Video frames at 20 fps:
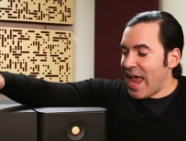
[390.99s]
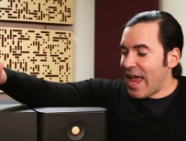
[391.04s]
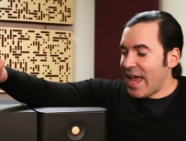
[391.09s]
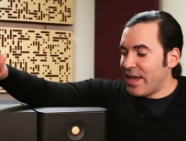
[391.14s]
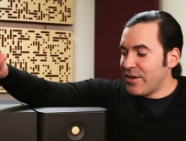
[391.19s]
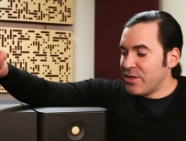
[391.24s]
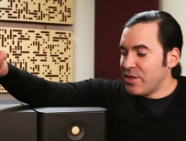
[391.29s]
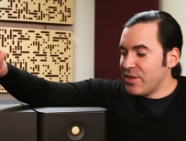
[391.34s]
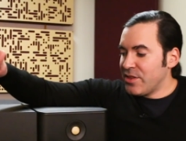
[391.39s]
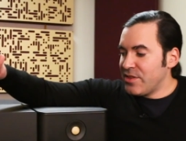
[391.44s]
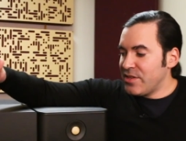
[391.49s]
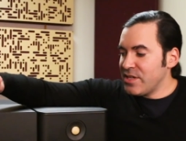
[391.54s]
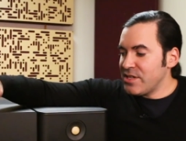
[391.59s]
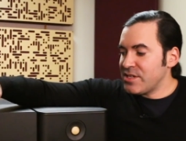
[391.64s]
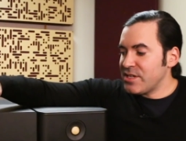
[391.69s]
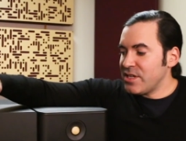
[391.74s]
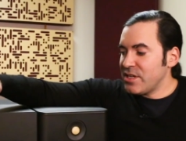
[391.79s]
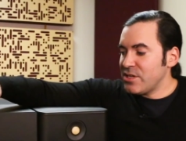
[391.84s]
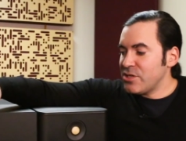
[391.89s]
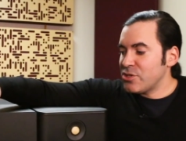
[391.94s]
And
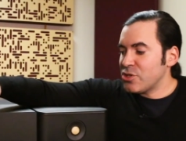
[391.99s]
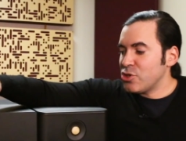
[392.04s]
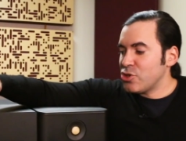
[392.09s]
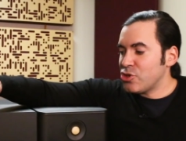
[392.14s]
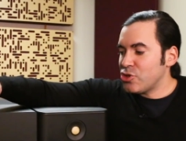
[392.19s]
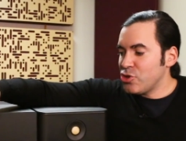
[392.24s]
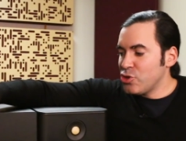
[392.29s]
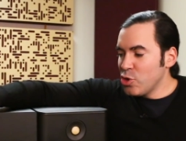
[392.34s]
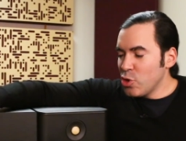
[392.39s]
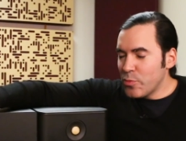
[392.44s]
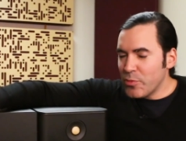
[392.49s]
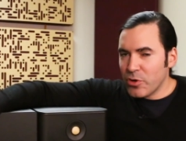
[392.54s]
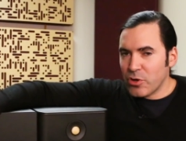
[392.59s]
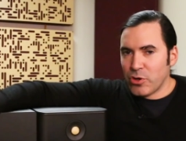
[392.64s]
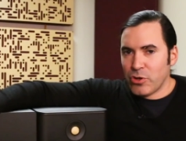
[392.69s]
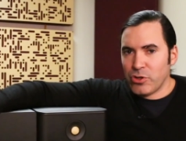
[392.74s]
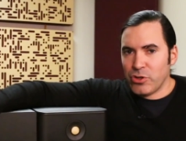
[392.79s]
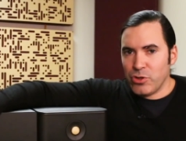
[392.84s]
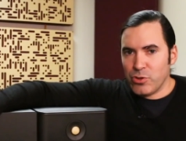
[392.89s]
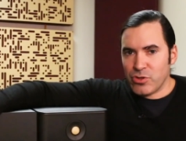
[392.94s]
this is
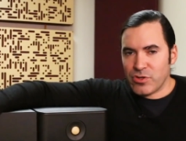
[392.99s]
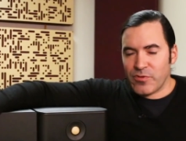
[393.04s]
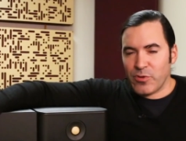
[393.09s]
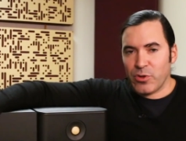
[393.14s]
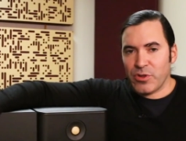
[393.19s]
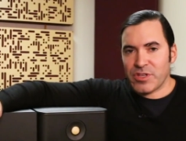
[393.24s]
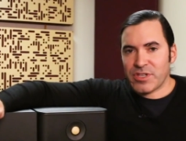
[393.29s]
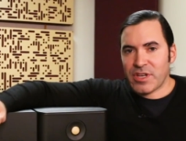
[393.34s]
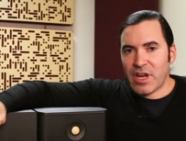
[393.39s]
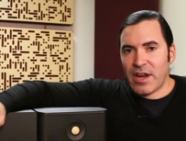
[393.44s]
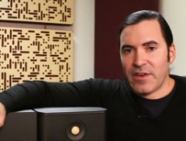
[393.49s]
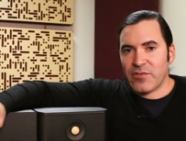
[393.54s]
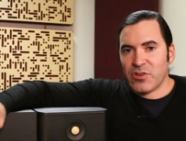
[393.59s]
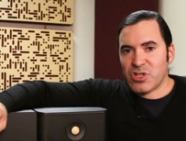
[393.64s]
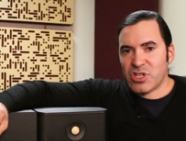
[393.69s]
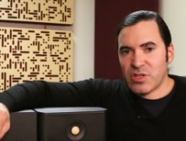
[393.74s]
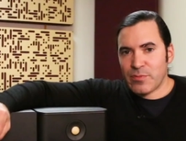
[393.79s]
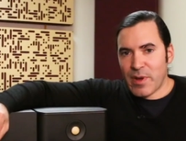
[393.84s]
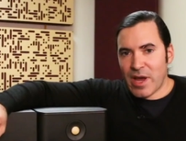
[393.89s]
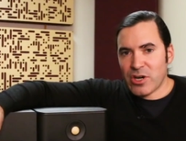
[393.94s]
super useful, this kind of
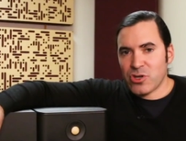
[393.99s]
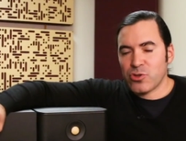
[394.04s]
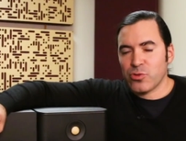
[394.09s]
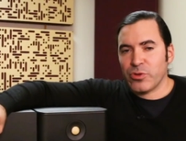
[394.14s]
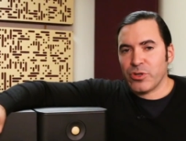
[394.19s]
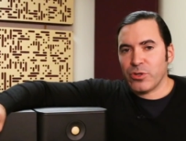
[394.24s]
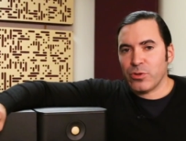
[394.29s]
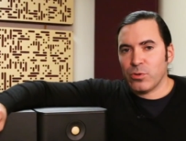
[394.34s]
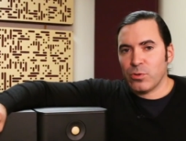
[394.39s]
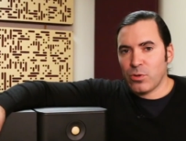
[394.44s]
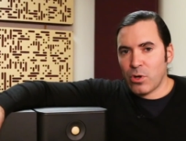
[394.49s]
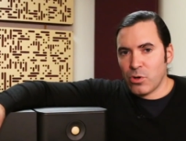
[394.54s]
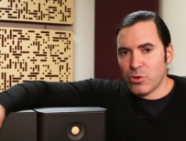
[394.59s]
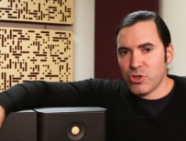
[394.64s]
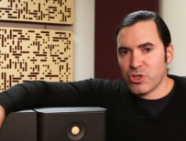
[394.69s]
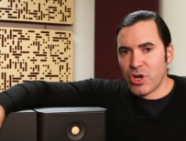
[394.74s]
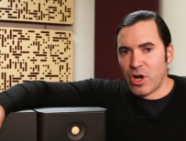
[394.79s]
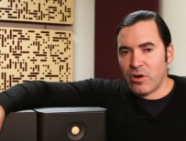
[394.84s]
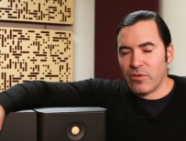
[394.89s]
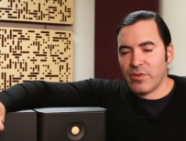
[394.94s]
especially
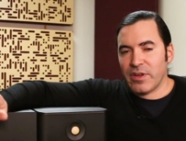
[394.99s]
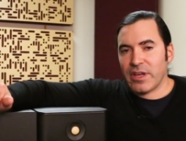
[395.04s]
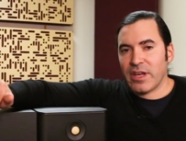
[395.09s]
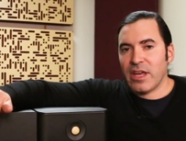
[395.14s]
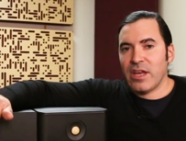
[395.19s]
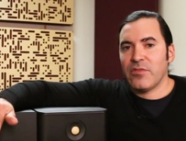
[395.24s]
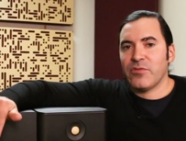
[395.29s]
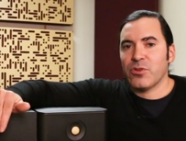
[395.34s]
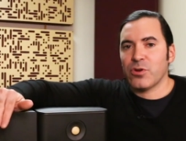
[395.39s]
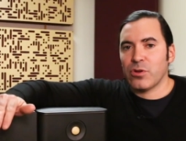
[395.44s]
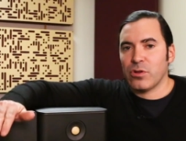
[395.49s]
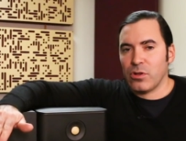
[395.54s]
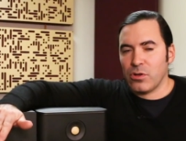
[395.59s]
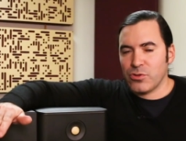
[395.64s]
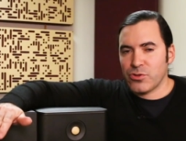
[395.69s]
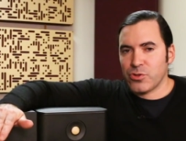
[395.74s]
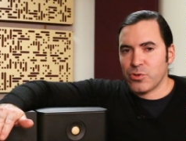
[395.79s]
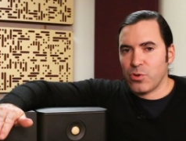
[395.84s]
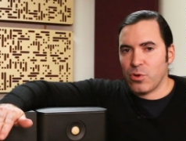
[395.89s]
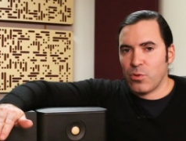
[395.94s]
low shelving, if you're
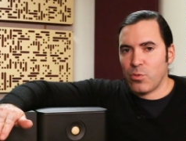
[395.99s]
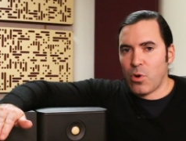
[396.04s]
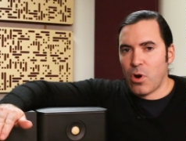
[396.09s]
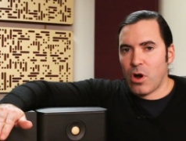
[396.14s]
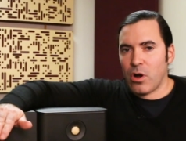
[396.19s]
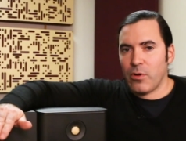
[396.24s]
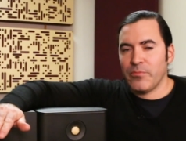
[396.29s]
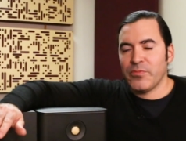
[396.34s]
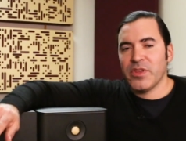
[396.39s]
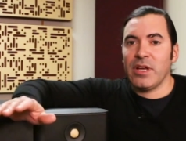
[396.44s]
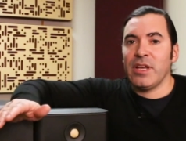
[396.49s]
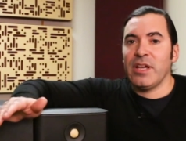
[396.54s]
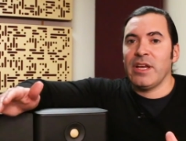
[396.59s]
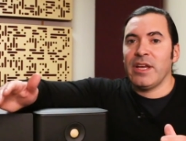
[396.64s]
close to a wall